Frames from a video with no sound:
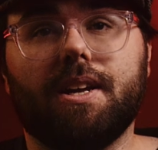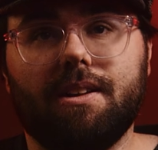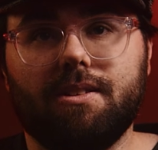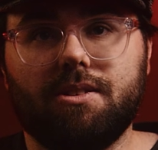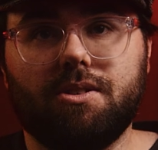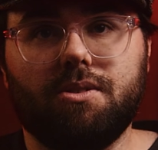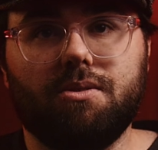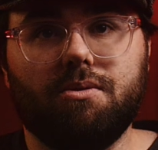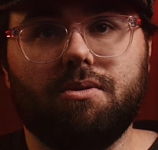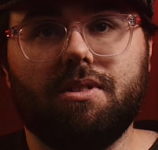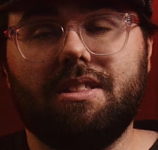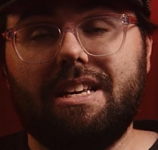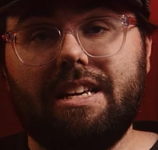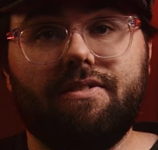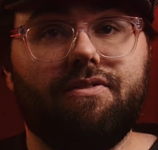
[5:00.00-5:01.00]
into
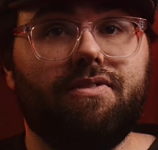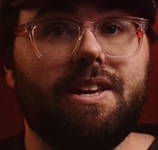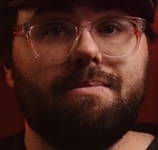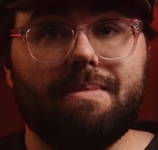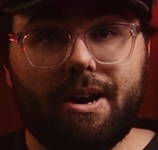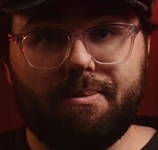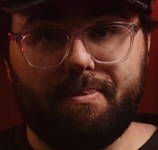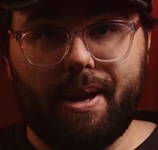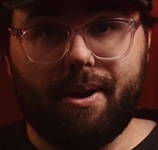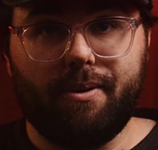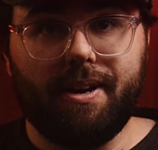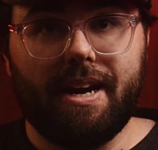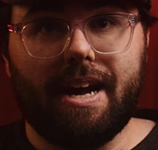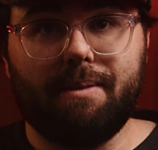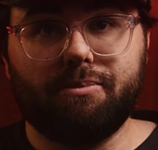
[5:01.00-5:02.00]
the V-mount
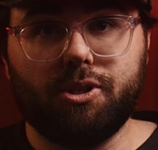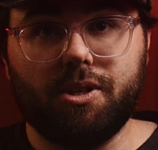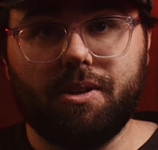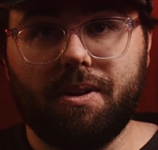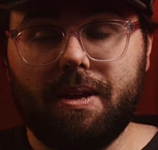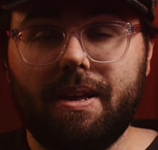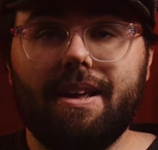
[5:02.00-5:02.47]
battery option.